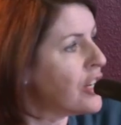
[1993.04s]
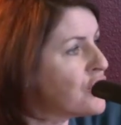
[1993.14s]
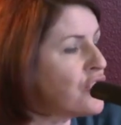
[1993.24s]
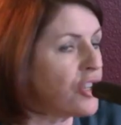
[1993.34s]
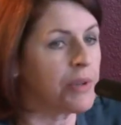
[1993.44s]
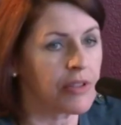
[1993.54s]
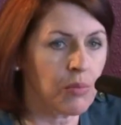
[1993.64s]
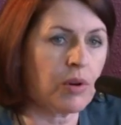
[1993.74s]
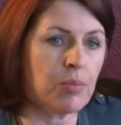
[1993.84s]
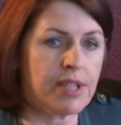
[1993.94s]
assuming that
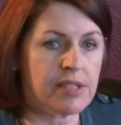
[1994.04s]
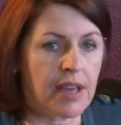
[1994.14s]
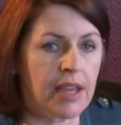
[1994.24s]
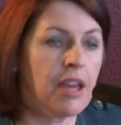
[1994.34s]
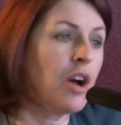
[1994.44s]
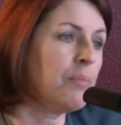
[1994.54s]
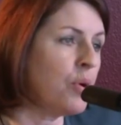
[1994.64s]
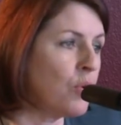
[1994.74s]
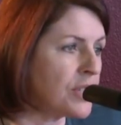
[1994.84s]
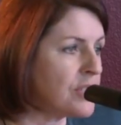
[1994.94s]
when we say
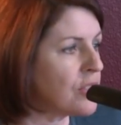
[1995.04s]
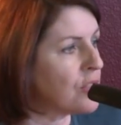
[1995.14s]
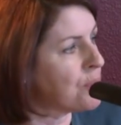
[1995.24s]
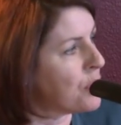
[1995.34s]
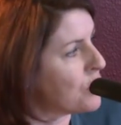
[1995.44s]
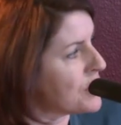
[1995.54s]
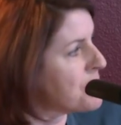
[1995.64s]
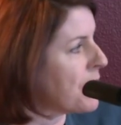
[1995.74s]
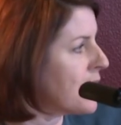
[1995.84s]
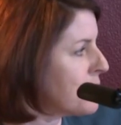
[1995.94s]
porn is good, porn is
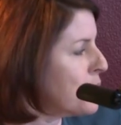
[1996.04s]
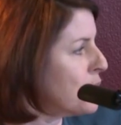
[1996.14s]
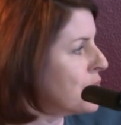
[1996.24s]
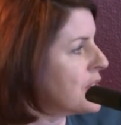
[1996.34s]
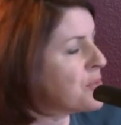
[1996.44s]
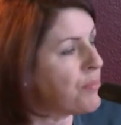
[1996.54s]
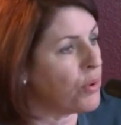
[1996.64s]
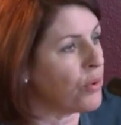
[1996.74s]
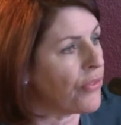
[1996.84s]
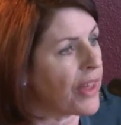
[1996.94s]
bad, porn this,
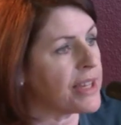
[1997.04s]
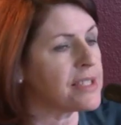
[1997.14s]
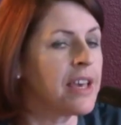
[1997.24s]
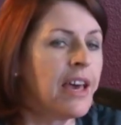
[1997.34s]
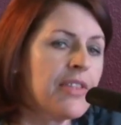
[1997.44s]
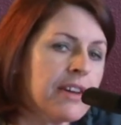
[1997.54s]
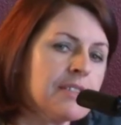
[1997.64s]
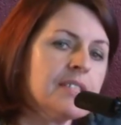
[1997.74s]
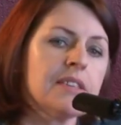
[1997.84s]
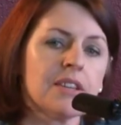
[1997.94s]
porn that, there
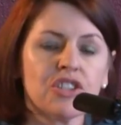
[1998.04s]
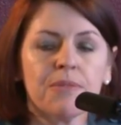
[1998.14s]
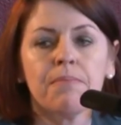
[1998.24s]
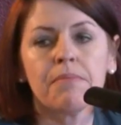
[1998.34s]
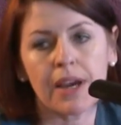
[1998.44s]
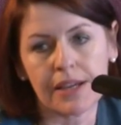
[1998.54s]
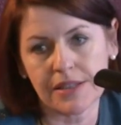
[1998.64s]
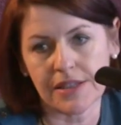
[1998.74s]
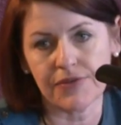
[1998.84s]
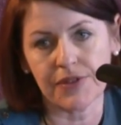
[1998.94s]
is such a
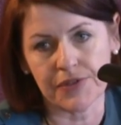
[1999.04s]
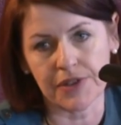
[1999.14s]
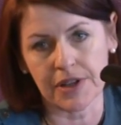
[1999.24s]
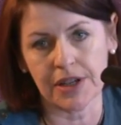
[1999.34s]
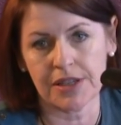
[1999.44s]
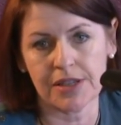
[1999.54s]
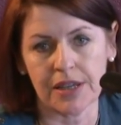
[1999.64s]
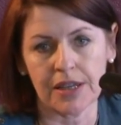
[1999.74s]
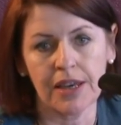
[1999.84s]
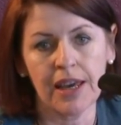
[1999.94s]
massive
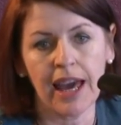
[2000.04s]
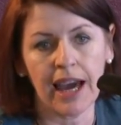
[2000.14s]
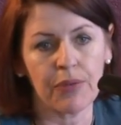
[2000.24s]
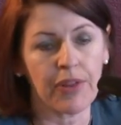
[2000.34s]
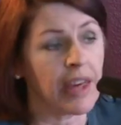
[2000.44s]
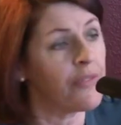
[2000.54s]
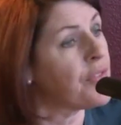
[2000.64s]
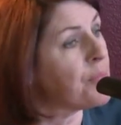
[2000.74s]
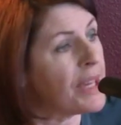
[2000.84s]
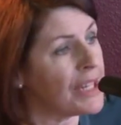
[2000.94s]
variety out there. And
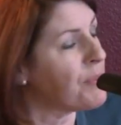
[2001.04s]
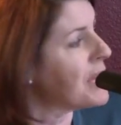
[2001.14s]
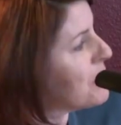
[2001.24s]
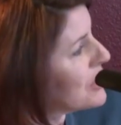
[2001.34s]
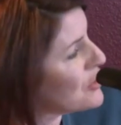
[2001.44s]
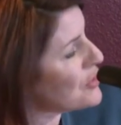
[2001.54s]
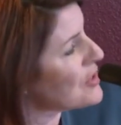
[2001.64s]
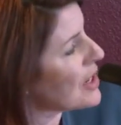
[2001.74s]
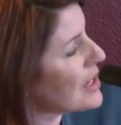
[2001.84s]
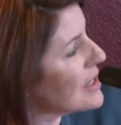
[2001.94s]
for many people, as you
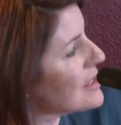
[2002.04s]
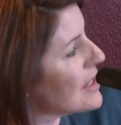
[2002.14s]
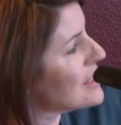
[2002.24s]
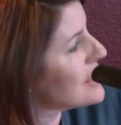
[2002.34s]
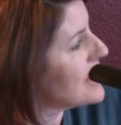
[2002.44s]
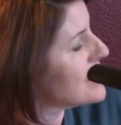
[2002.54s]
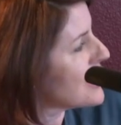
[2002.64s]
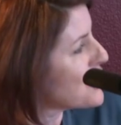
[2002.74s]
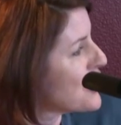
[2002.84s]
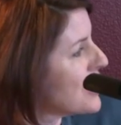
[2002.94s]
say, it's
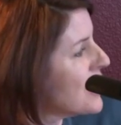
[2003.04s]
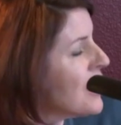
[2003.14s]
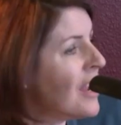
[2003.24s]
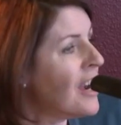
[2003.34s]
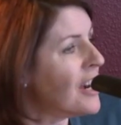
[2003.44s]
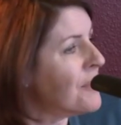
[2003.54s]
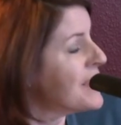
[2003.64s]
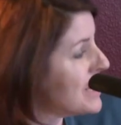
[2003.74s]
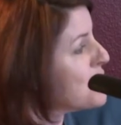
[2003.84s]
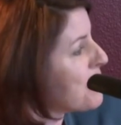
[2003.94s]
actually,
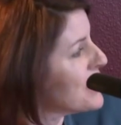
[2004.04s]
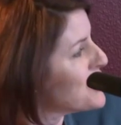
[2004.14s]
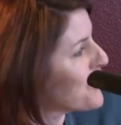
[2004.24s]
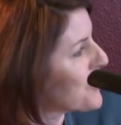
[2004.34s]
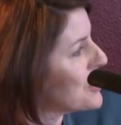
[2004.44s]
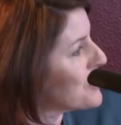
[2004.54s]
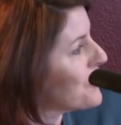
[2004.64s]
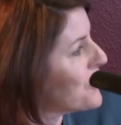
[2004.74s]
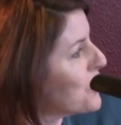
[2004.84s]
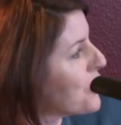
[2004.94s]
it is a place of freedom
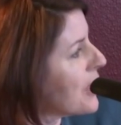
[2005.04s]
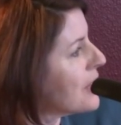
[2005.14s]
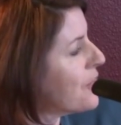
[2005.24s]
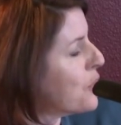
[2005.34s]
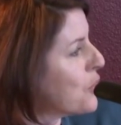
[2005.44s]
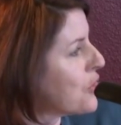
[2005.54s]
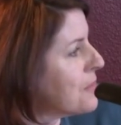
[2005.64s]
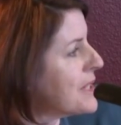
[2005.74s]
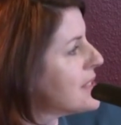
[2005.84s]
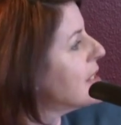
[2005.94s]
for
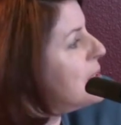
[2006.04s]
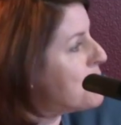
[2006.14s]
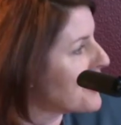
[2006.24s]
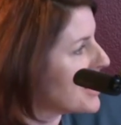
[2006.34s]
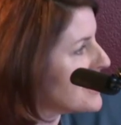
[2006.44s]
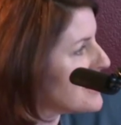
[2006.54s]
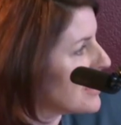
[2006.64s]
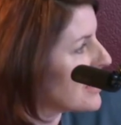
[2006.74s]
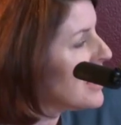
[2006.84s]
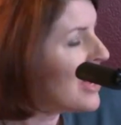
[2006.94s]
them. It's
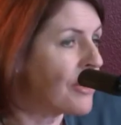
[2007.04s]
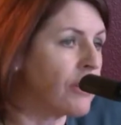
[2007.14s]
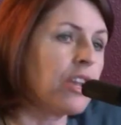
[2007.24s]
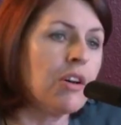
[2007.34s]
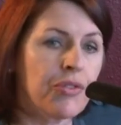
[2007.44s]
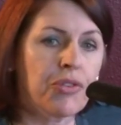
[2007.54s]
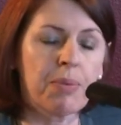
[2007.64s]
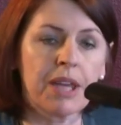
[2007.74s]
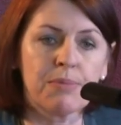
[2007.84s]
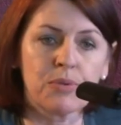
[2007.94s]
liberating. There are lots of
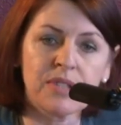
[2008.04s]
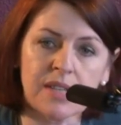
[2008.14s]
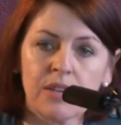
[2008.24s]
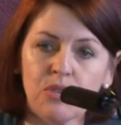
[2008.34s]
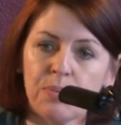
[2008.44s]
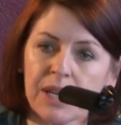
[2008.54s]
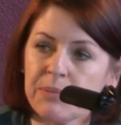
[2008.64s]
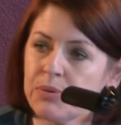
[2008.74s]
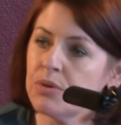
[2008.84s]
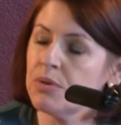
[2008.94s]
people, single
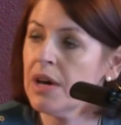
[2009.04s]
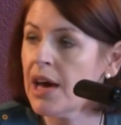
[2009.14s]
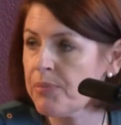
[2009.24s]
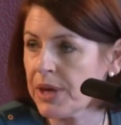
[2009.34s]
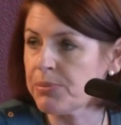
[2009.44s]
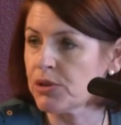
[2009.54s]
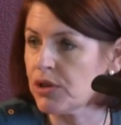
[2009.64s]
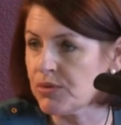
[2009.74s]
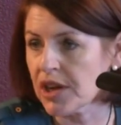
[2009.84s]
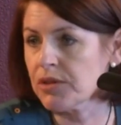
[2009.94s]
people, people
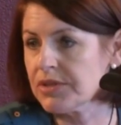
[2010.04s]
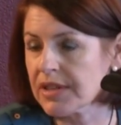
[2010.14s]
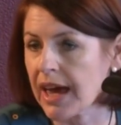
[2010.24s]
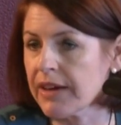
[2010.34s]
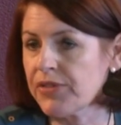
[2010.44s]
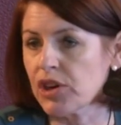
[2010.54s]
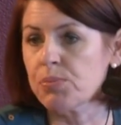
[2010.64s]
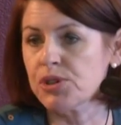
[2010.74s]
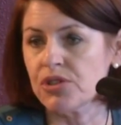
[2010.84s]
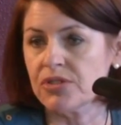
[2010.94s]
who don't have the
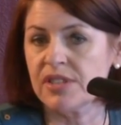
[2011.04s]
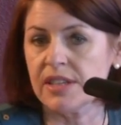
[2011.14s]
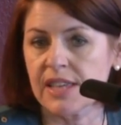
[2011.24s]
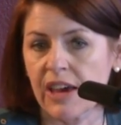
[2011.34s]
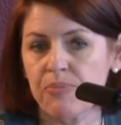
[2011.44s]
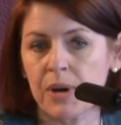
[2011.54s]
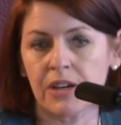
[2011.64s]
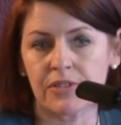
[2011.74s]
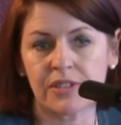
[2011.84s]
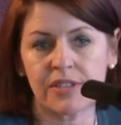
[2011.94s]
opportunity to have
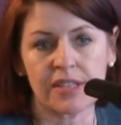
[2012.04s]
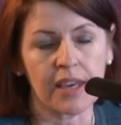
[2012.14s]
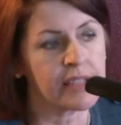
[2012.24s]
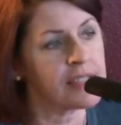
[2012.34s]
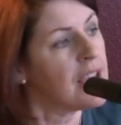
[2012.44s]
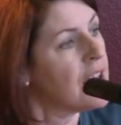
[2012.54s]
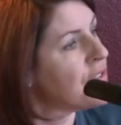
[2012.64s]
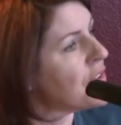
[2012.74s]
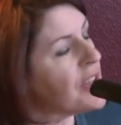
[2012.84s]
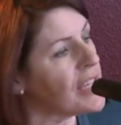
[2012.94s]
partnered sex,
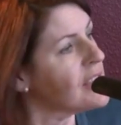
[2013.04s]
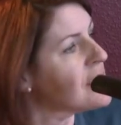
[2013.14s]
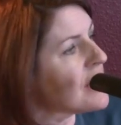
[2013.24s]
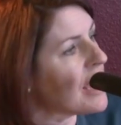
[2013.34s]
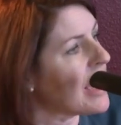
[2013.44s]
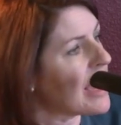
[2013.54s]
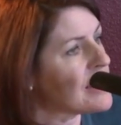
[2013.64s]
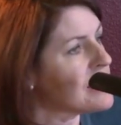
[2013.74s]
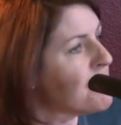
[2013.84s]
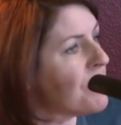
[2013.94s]
that the internet
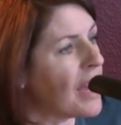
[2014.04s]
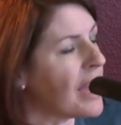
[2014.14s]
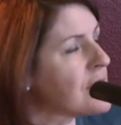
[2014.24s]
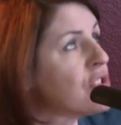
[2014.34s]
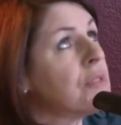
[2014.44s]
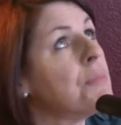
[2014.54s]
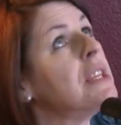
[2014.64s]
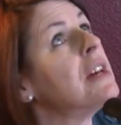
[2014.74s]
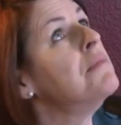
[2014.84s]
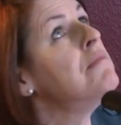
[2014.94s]
has just
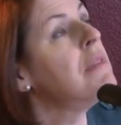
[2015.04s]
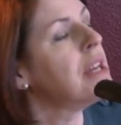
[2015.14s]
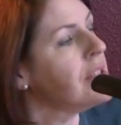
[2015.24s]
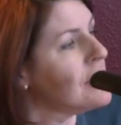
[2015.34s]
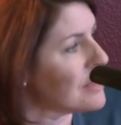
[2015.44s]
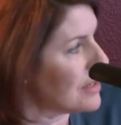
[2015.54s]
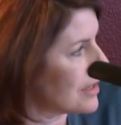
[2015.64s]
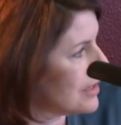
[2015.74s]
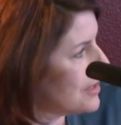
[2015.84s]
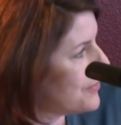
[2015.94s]
been
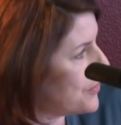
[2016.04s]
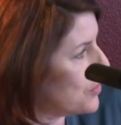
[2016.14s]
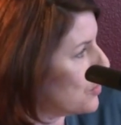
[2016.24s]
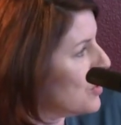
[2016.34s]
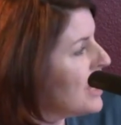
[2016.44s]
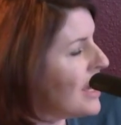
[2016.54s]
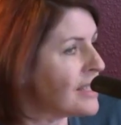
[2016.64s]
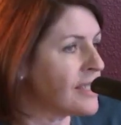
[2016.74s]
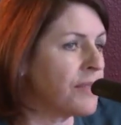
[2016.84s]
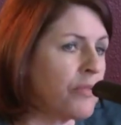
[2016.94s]
amazing for.
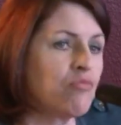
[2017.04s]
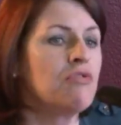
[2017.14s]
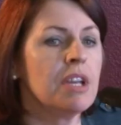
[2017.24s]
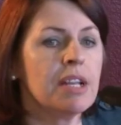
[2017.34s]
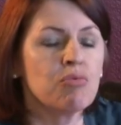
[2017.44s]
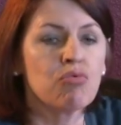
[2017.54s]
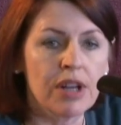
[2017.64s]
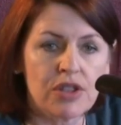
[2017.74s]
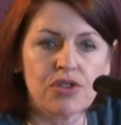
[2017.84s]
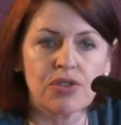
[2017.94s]
It's a really
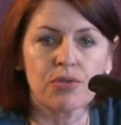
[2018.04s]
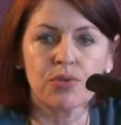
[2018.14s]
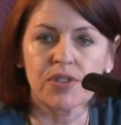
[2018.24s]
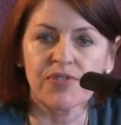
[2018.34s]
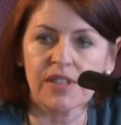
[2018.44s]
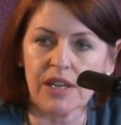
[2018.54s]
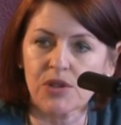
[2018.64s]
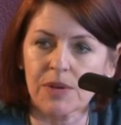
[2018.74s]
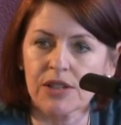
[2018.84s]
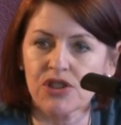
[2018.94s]
rich source of
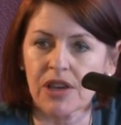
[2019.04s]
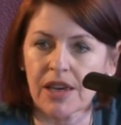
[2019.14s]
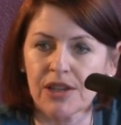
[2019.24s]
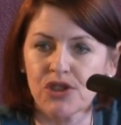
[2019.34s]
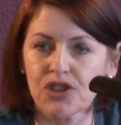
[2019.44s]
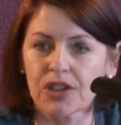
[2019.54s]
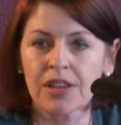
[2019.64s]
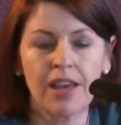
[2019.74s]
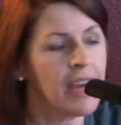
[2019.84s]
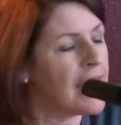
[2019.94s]
sexual education.
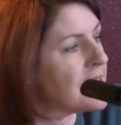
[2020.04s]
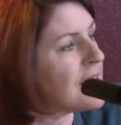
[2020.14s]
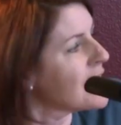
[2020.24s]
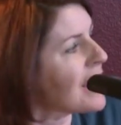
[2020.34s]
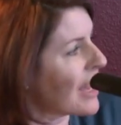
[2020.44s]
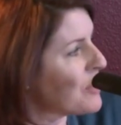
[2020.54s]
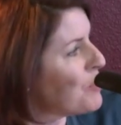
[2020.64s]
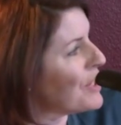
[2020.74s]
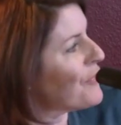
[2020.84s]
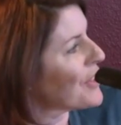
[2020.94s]
It can
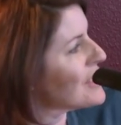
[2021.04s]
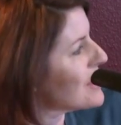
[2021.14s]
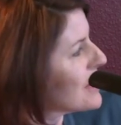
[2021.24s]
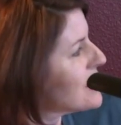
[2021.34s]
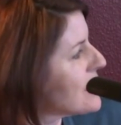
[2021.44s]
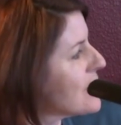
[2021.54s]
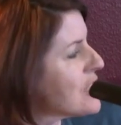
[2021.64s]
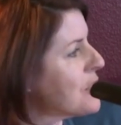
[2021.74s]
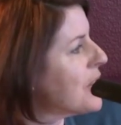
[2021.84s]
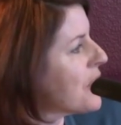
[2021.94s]
be fantastic.
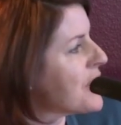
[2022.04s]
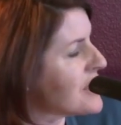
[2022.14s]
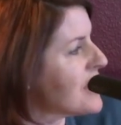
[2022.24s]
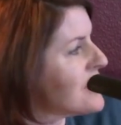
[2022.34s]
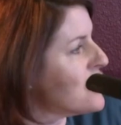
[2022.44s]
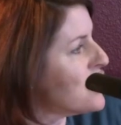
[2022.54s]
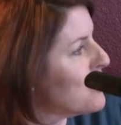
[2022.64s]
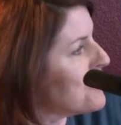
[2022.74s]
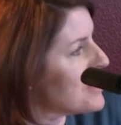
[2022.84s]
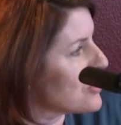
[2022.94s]
So I think censorship
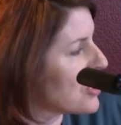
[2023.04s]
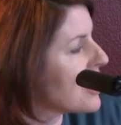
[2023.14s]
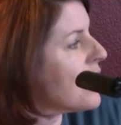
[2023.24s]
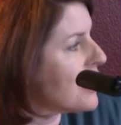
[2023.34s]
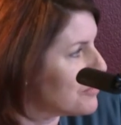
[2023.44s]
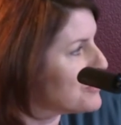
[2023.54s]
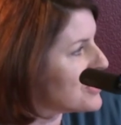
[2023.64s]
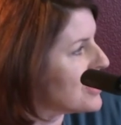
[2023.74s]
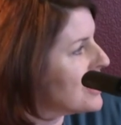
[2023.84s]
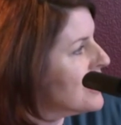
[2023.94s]
would be such a
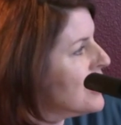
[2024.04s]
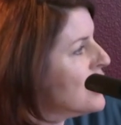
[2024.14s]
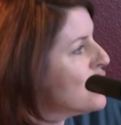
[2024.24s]
clumsy